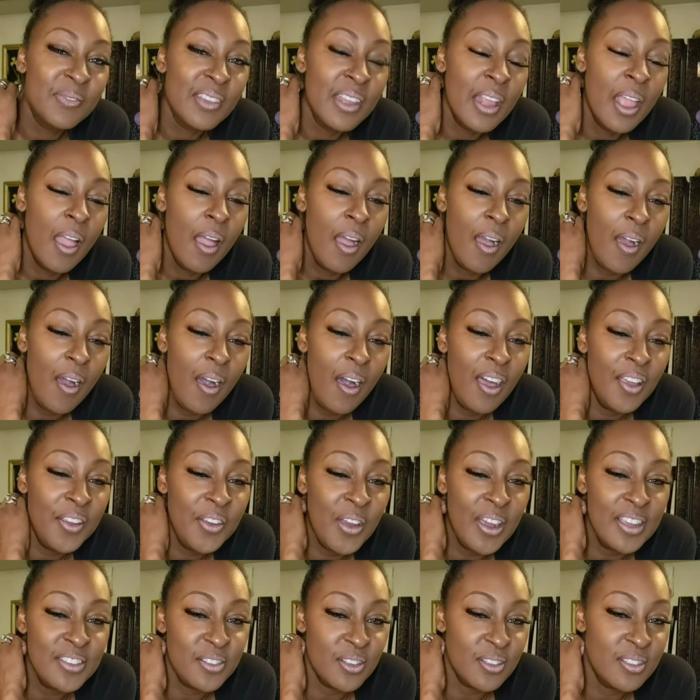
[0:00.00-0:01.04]
Oh, you guys
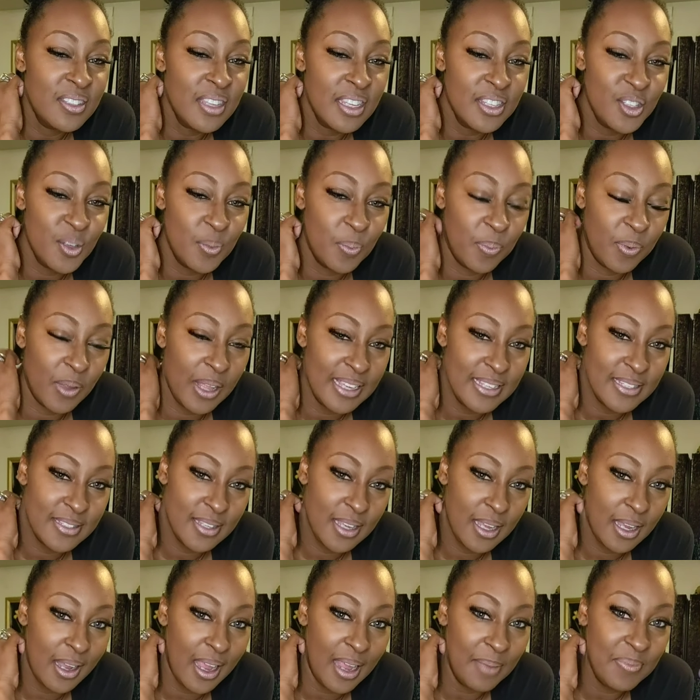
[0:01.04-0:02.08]
are such a blessing.
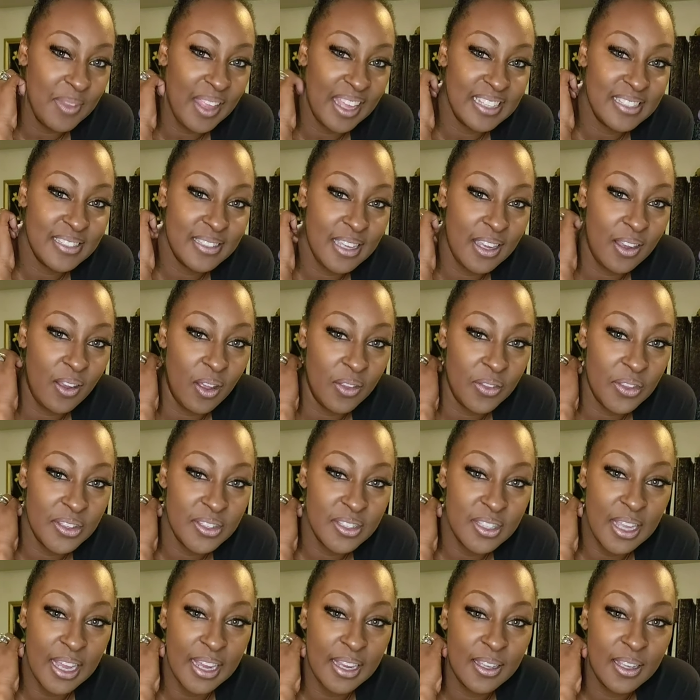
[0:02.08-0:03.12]
I'm like seeing all this
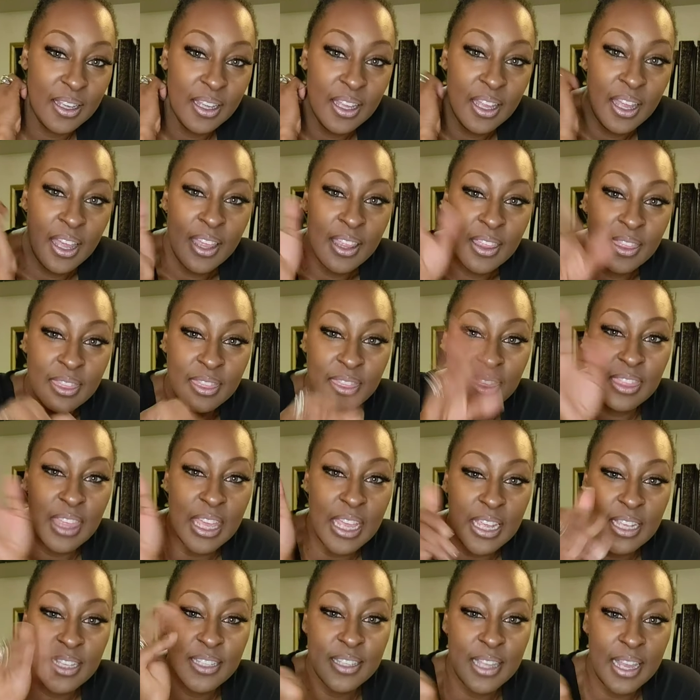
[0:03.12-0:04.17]
like things
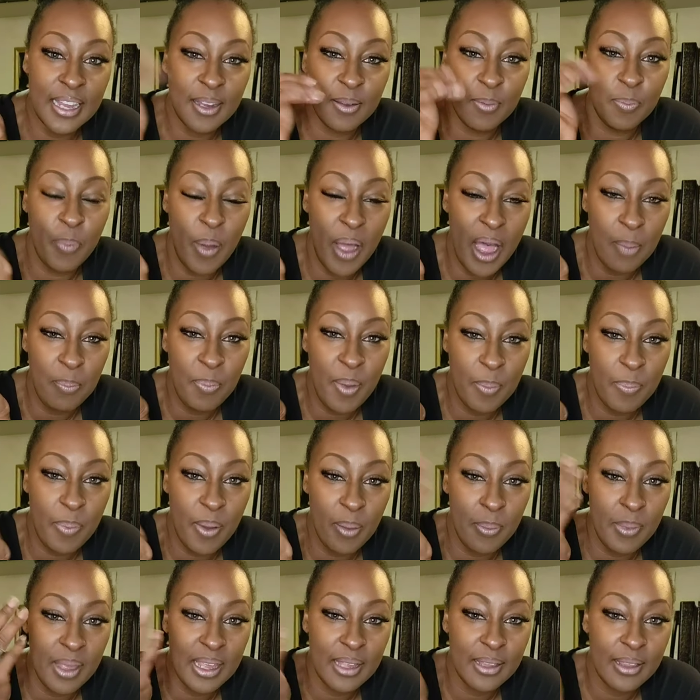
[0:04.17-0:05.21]
like pop up on my
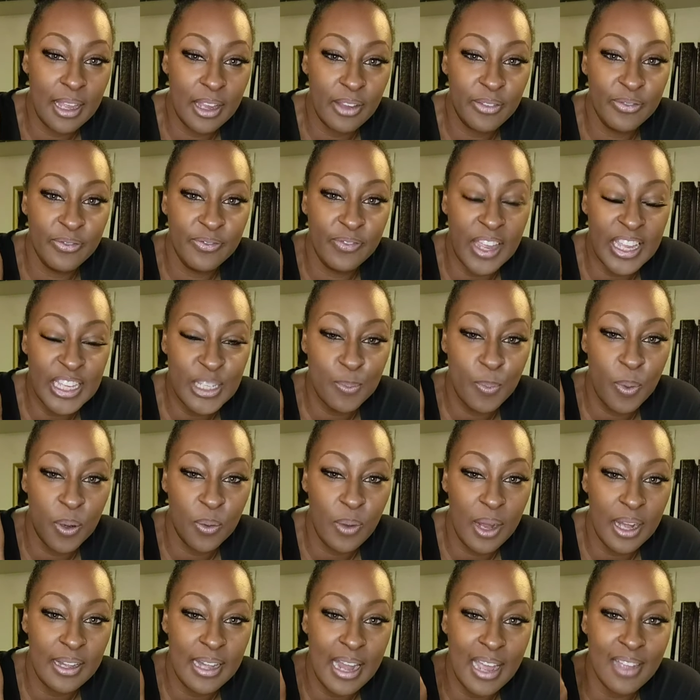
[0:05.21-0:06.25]
like Facebook right
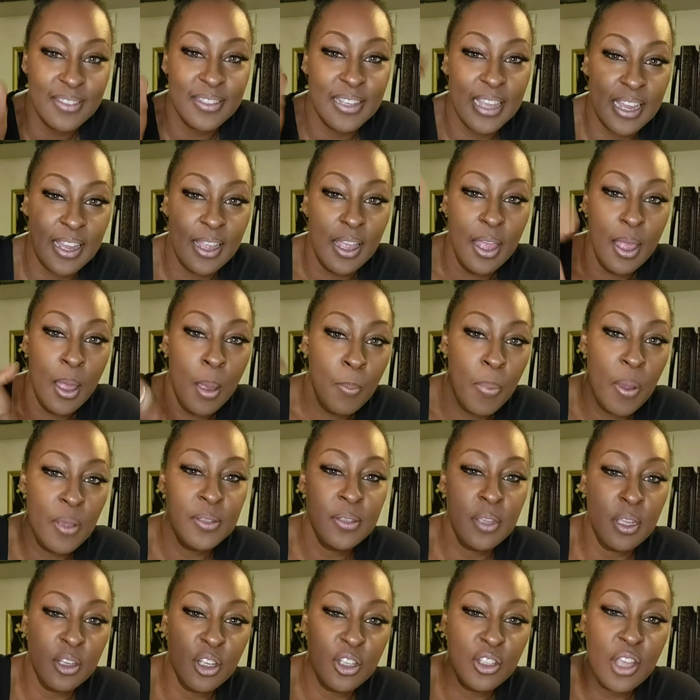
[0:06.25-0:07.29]
now. It's like post on
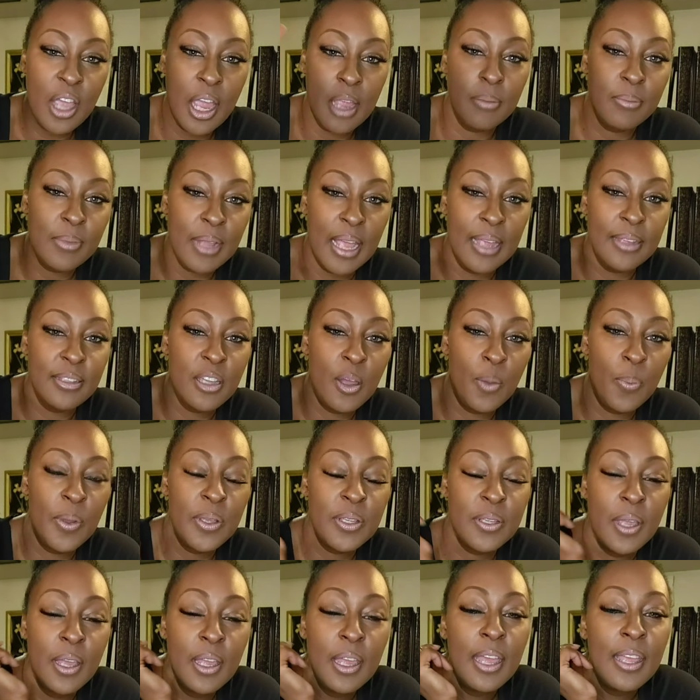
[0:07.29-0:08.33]
your timeline.
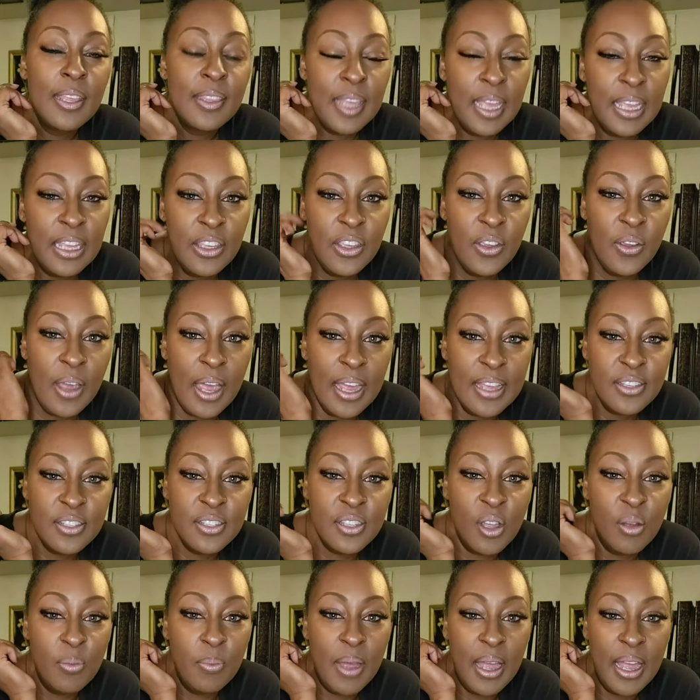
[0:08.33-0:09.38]
Thank you guys so
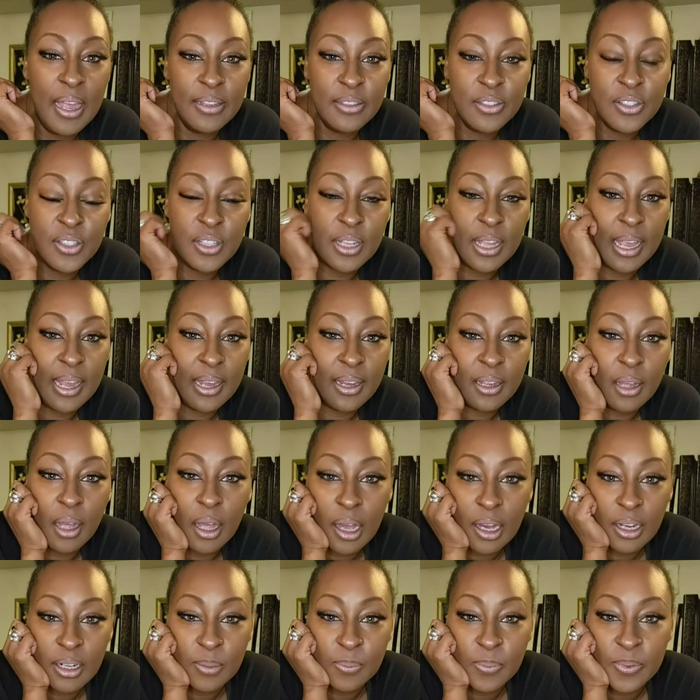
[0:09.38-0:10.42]
much. Like
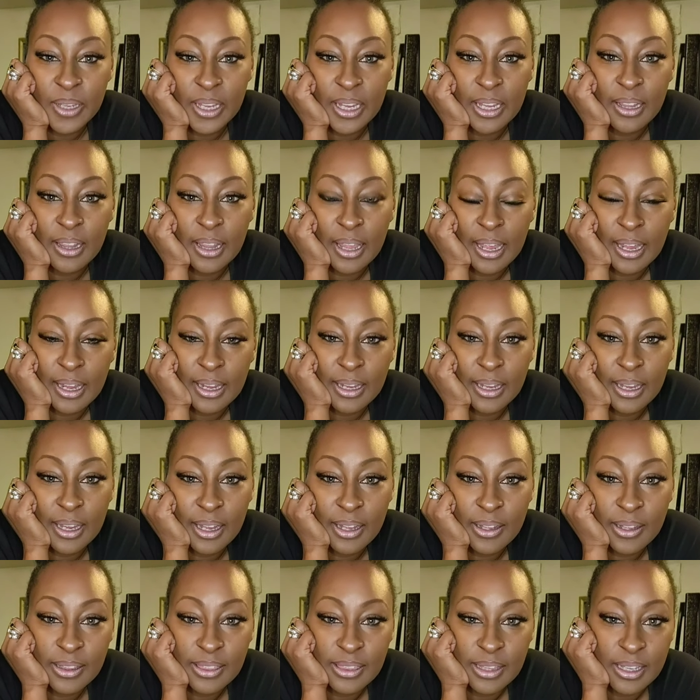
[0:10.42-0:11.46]
audibly, like
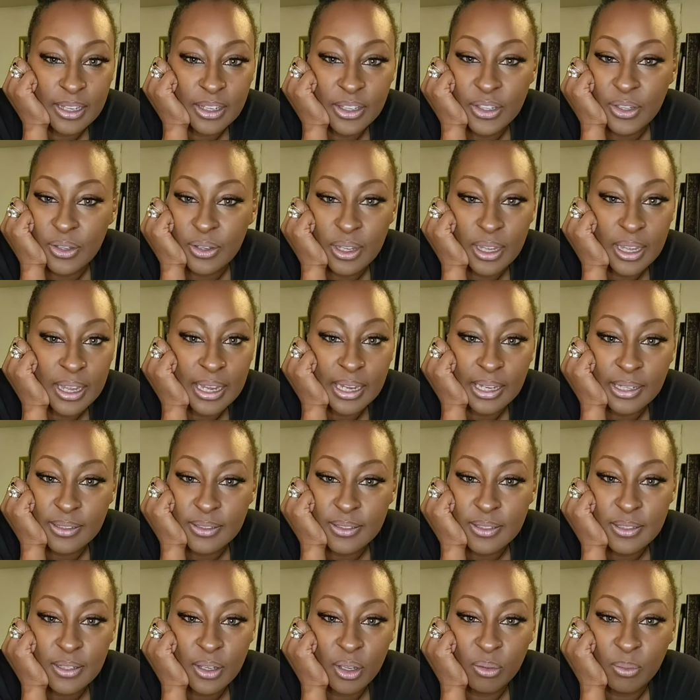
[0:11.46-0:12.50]
thank you guys
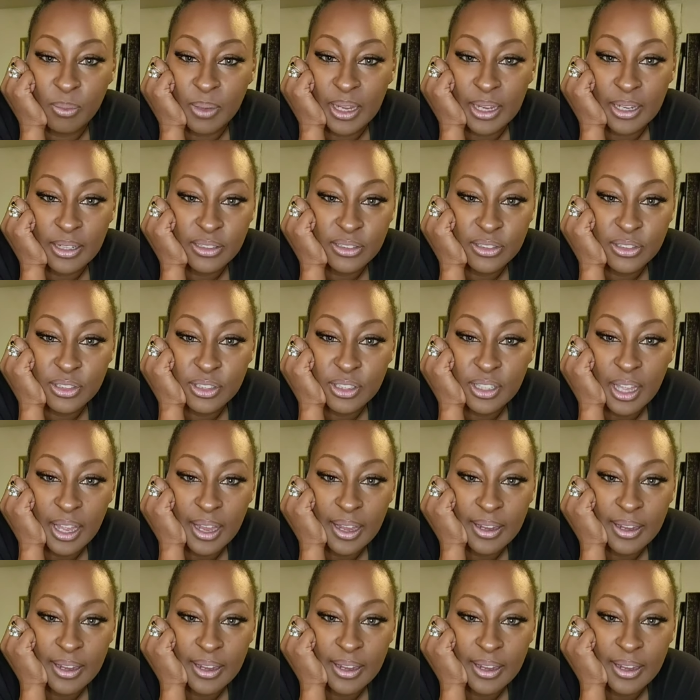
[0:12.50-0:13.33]
so much. Like,